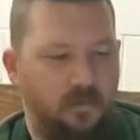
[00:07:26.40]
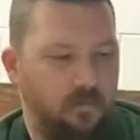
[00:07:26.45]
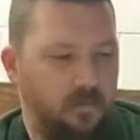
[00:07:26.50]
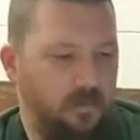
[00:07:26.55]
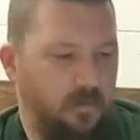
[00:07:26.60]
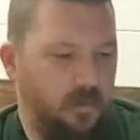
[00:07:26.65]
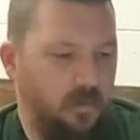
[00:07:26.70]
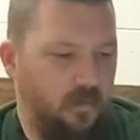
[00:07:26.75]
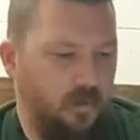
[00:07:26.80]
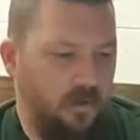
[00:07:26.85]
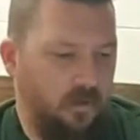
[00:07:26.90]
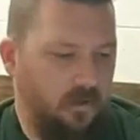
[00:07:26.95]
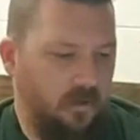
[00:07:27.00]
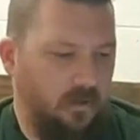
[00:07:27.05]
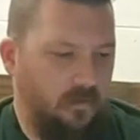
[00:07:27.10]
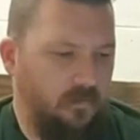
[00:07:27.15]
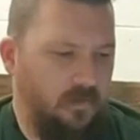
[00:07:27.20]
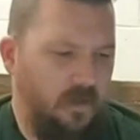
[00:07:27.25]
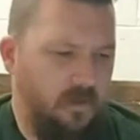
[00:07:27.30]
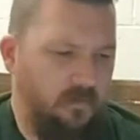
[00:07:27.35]
something to be wary
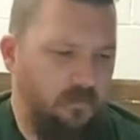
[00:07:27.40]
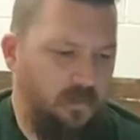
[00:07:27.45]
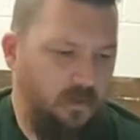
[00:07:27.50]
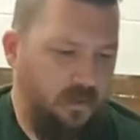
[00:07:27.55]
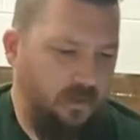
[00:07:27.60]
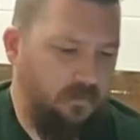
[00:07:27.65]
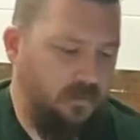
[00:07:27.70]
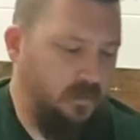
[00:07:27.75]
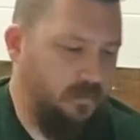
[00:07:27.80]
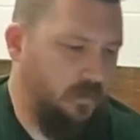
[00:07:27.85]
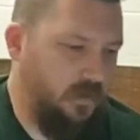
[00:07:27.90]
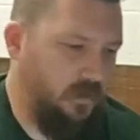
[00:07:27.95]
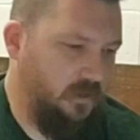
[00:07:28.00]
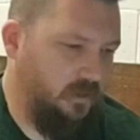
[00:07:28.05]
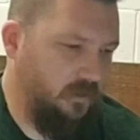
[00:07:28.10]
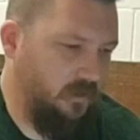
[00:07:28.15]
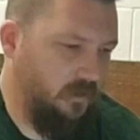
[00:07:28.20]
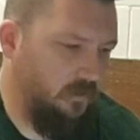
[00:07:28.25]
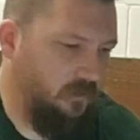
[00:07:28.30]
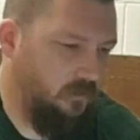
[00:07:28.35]
of, and I believe it depends
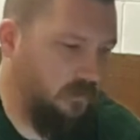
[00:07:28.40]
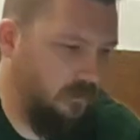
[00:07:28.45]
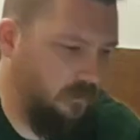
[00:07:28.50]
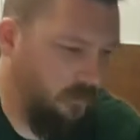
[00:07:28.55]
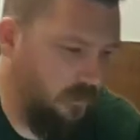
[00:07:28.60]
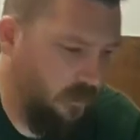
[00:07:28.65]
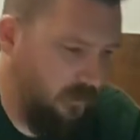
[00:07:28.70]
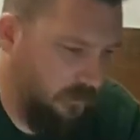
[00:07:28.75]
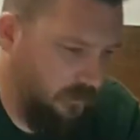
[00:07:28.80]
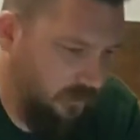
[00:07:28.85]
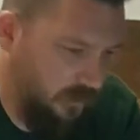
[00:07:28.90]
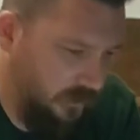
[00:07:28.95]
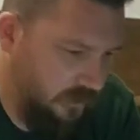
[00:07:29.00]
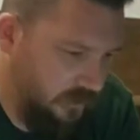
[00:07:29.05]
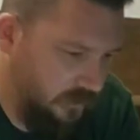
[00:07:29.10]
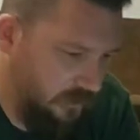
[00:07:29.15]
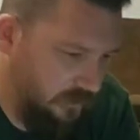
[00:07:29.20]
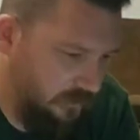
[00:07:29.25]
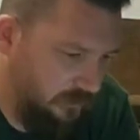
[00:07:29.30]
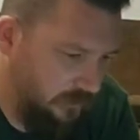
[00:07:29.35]
on the, the
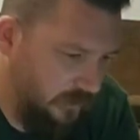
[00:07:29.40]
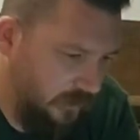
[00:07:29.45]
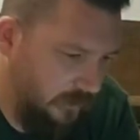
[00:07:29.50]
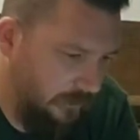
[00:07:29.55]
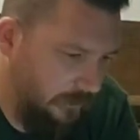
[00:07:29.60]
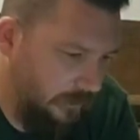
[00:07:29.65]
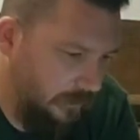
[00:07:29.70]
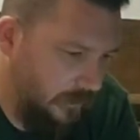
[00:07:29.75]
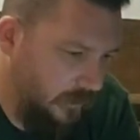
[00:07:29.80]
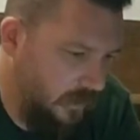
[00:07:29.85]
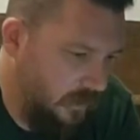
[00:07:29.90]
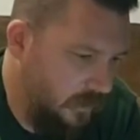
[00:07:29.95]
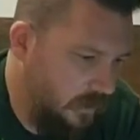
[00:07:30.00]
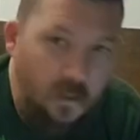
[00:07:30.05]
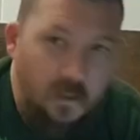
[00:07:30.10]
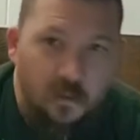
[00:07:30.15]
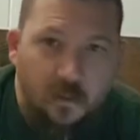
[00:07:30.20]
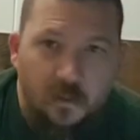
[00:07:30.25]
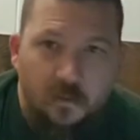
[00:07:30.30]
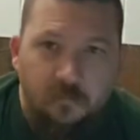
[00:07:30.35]
preparation, but
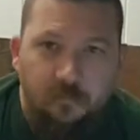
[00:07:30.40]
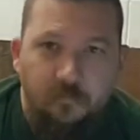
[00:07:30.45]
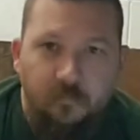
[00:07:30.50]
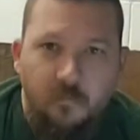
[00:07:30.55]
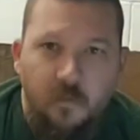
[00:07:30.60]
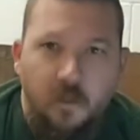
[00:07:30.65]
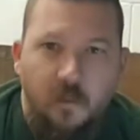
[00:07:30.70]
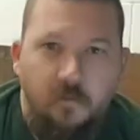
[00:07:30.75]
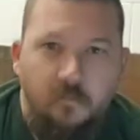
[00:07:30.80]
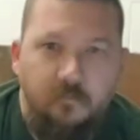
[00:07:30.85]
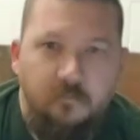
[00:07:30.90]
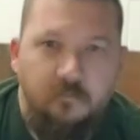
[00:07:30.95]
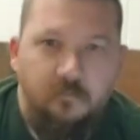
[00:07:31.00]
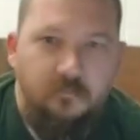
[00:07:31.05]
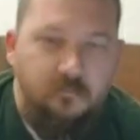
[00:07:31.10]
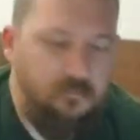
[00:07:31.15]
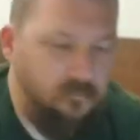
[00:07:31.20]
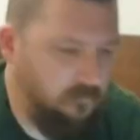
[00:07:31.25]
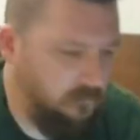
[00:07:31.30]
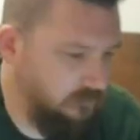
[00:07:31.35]
again, not
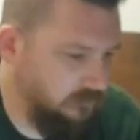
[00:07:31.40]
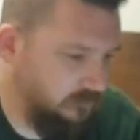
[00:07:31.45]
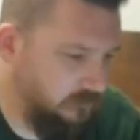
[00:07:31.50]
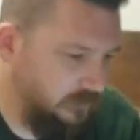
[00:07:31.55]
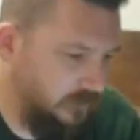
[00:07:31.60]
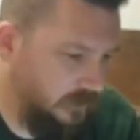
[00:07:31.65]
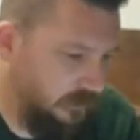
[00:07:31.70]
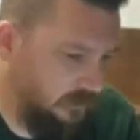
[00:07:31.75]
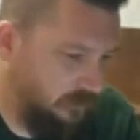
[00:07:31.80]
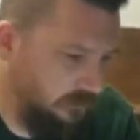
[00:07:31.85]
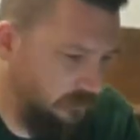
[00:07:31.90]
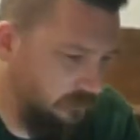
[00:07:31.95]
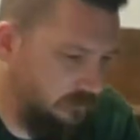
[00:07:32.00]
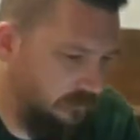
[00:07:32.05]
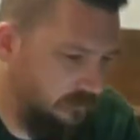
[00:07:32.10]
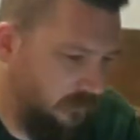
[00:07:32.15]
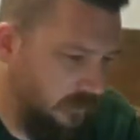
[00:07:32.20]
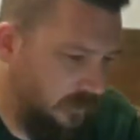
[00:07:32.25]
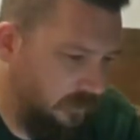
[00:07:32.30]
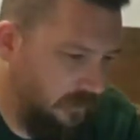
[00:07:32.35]
into
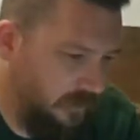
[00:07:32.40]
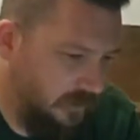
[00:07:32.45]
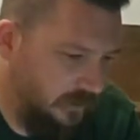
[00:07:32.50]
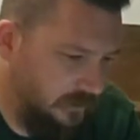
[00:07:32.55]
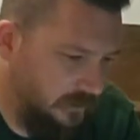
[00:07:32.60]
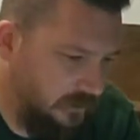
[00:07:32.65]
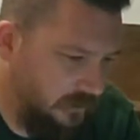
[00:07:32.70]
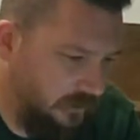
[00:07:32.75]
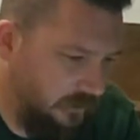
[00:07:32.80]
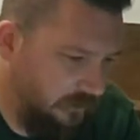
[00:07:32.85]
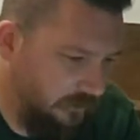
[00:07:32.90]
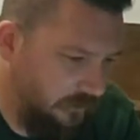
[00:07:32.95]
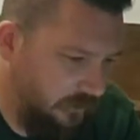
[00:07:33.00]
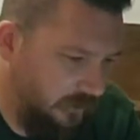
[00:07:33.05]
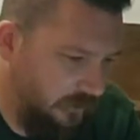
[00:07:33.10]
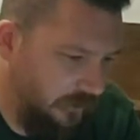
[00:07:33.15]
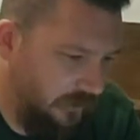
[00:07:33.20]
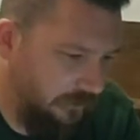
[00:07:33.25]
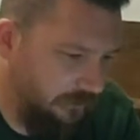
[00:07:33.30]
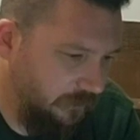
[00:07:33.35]
all that, so I have no
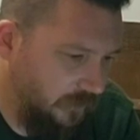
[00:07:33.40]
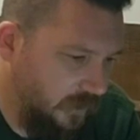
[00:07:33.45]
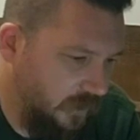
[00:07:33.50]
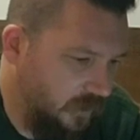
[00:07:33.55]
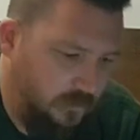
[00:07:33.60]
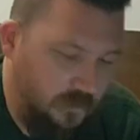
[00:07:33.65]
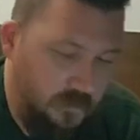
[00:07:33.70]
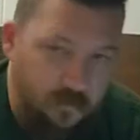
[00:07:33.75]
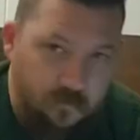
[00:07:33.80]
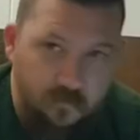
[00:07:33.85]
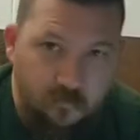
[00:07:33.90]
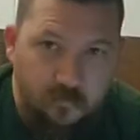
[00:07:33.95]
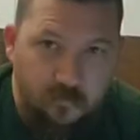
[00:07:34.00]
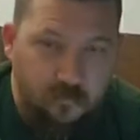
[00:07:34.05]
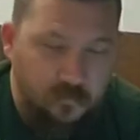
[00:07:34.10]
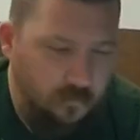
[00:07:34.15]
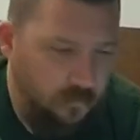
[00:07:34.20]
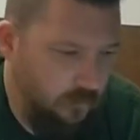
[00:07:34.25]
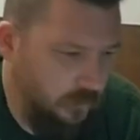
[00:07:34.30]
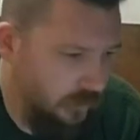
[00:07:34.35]
idea. I'm just
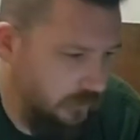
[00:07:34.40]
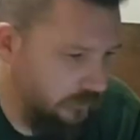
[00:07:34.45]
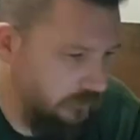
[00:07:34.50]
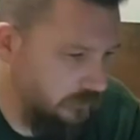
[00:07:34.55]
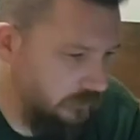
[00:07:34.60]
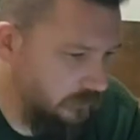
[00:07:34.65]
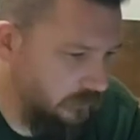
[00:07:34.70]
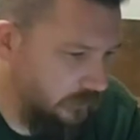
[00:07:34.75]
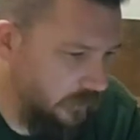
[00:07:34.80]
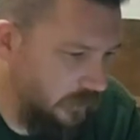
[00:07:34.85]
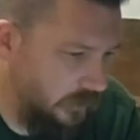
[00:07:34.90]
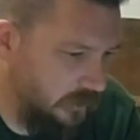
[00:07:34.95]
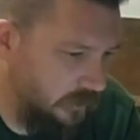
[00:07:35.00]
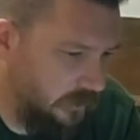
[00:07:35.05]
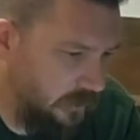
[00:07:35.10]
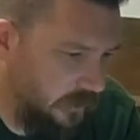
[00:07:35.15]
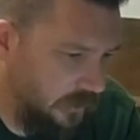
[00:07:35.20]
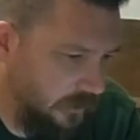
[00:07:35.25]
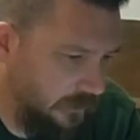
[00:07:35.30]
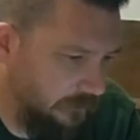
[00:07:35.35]
from what I'm
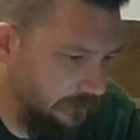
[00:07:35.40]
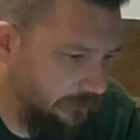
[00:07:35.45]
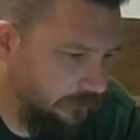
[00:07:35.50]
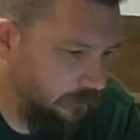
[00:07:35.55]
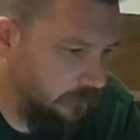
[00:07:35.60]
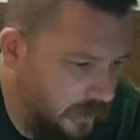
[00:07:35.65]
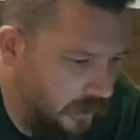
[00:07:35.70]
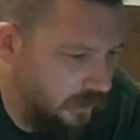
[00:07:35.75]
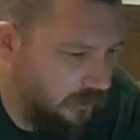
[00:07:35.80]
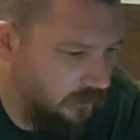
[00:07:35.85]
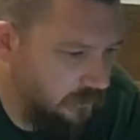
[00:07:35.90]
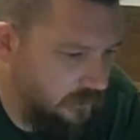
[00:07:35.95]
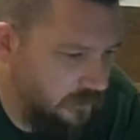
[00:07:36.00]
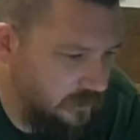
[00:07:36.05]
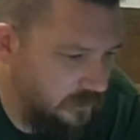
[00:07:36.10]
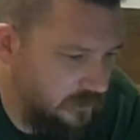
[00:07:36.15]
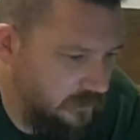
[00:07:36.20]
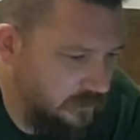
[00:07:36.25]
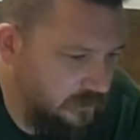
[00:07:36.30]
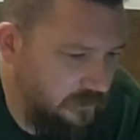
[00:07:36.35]
researching here. Yeah, other
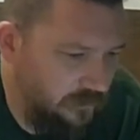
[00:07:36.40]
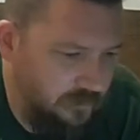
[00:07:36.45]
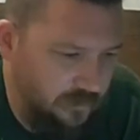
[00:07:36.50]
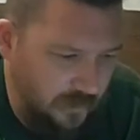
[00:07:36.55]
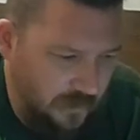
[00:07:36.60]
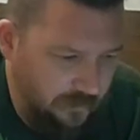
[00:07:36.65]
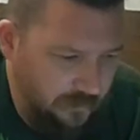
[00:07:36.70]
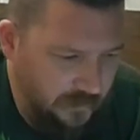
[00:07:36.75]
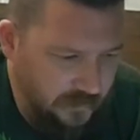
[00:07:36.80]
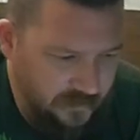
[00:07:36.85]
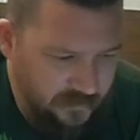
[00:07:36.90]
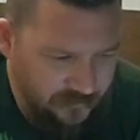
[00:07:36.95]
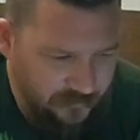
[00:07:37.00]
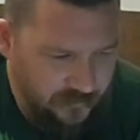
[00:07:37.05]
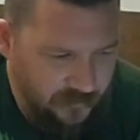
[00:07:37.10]
than maybe